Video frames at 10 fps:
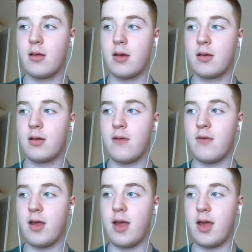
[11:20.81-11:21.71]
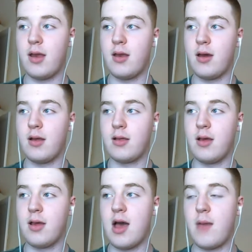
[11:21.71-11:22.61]
7, 8, 9.
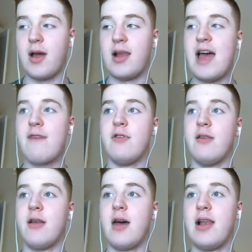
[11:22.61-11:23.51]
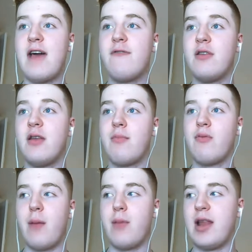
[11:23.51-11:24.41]
I mean, 11
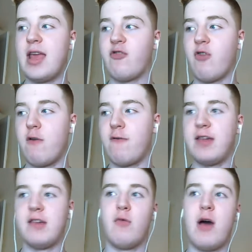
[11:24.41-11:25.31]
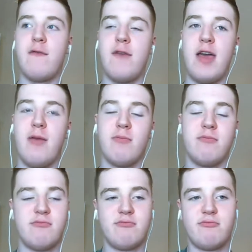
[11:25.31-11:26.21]
Premier League trophies as well for him.
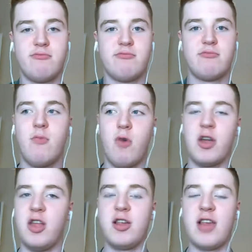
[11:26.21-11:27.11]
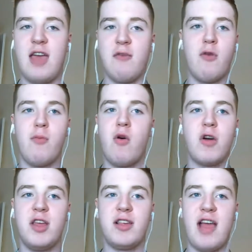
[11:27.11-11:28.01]
What can you say? What more
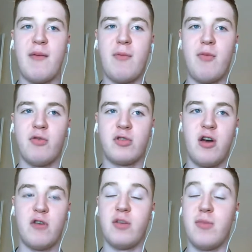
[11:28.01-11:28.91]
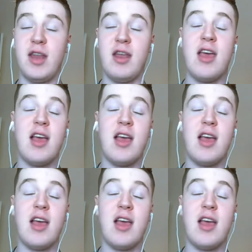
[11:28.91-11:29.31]
can you say about Paul Scholes? I mean,